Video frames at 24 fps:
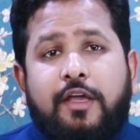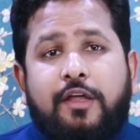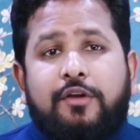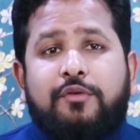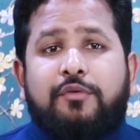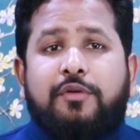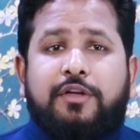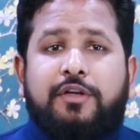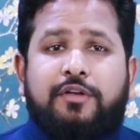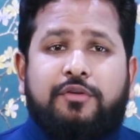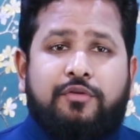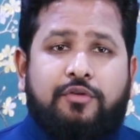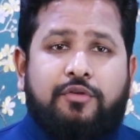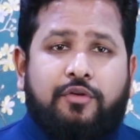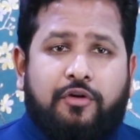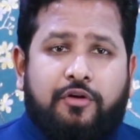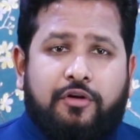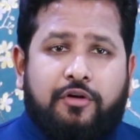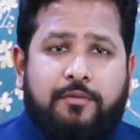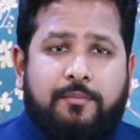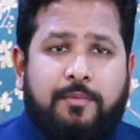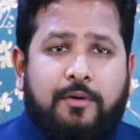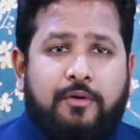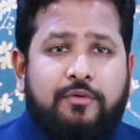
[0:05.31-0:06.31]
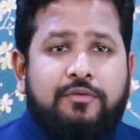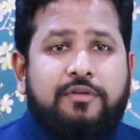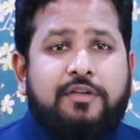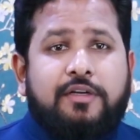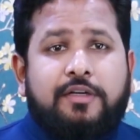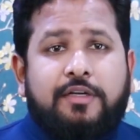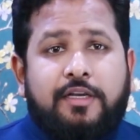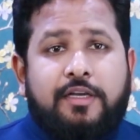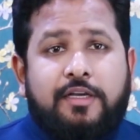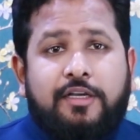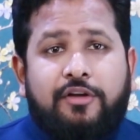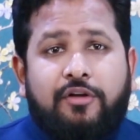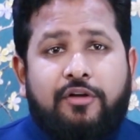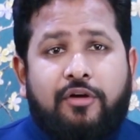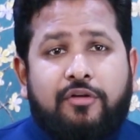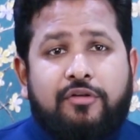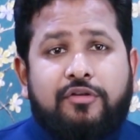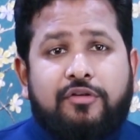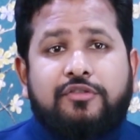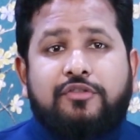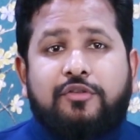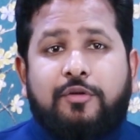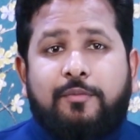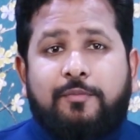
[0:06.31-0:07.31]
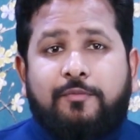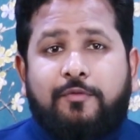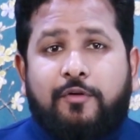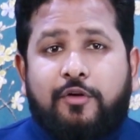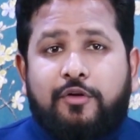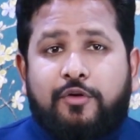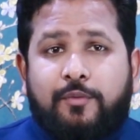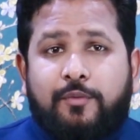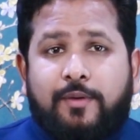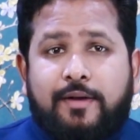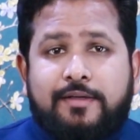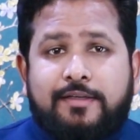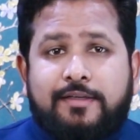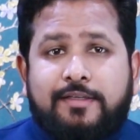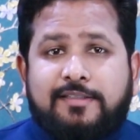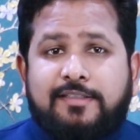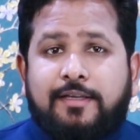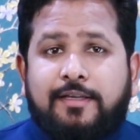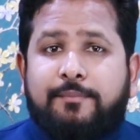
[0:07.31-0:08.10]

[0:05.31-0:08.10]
are going to talk about daily horoscope for